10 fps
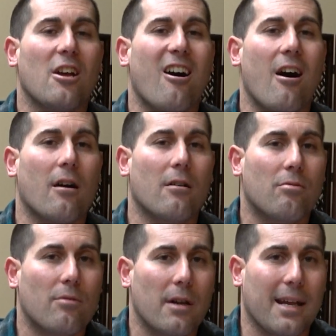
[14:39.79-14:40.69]

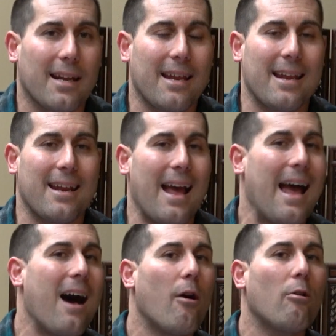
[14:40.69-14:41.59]
concrete in how